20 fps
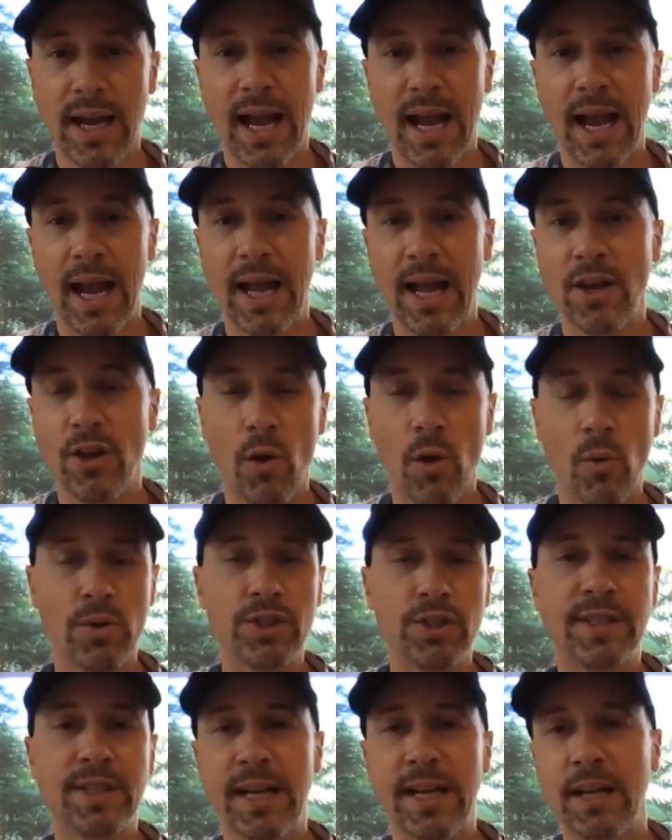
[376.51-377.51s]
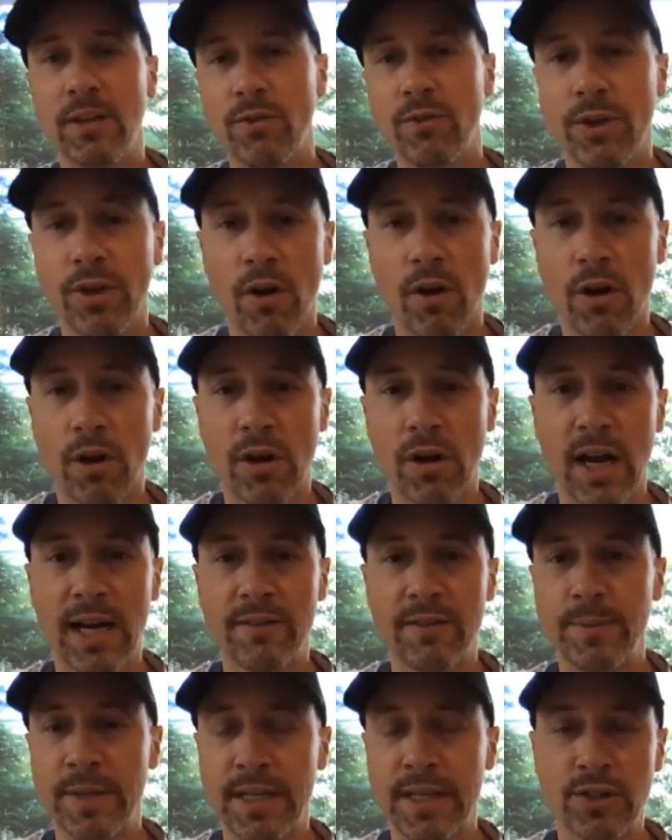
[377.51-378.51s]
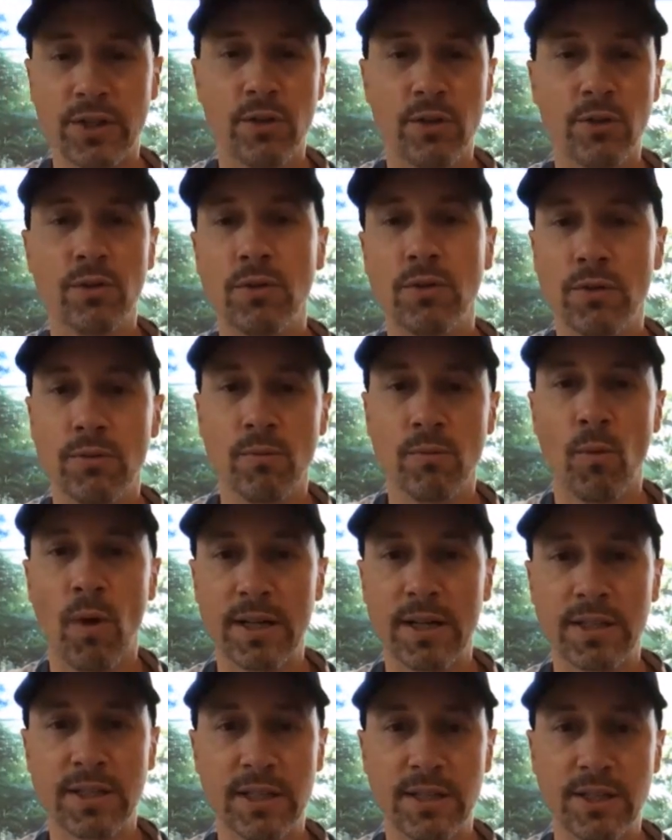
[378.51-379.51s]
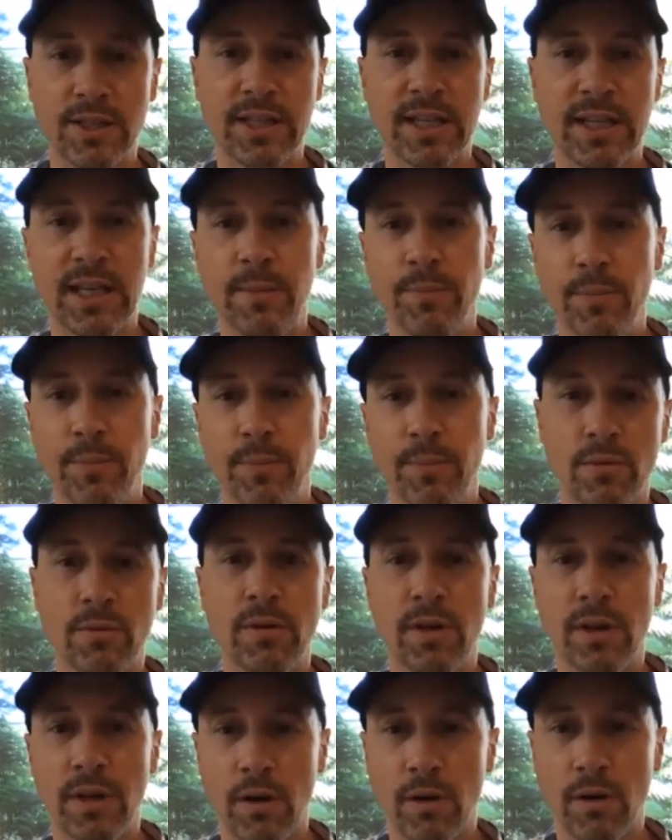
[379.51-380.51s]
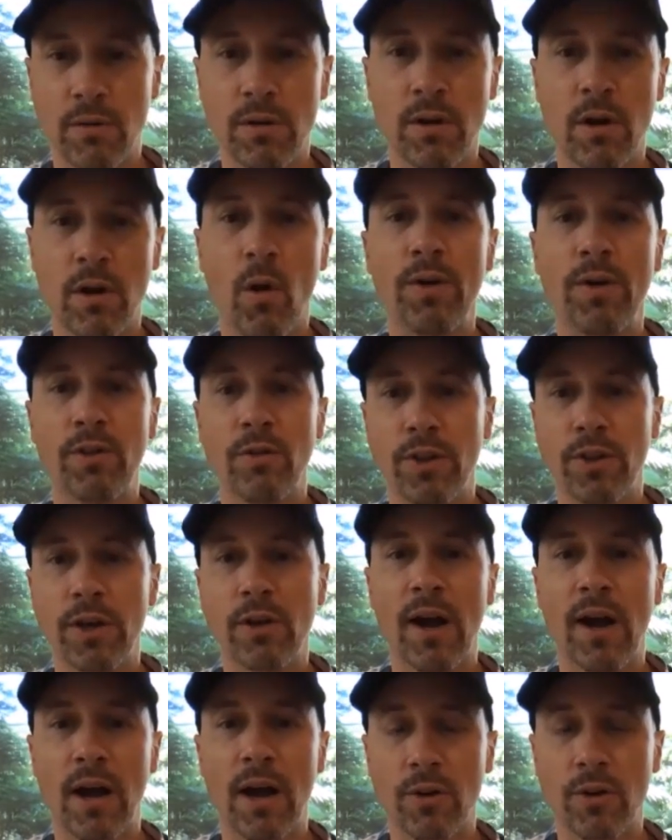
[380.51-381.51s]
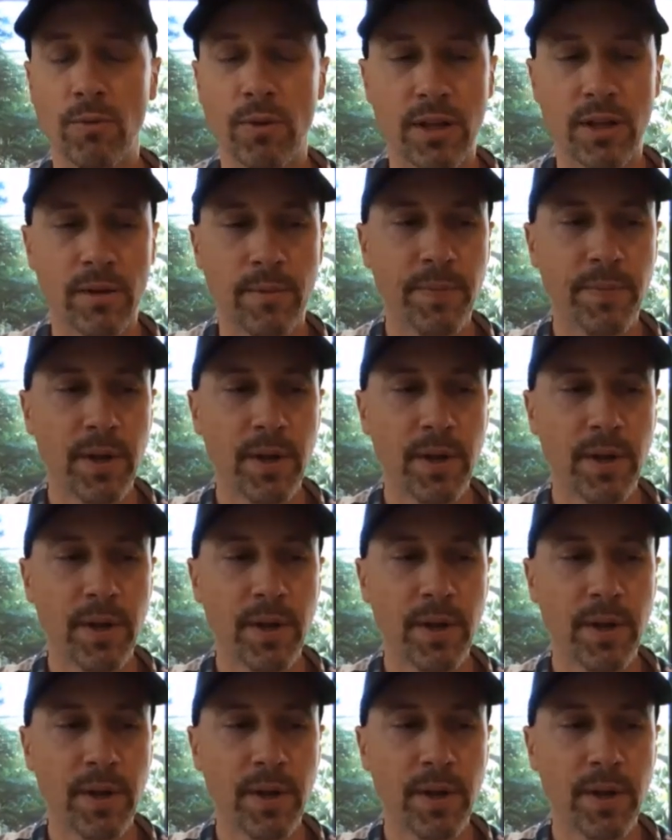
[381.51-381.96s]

And no one's digging through your archives because Google wants to just keep you, you know, going through their algorithm.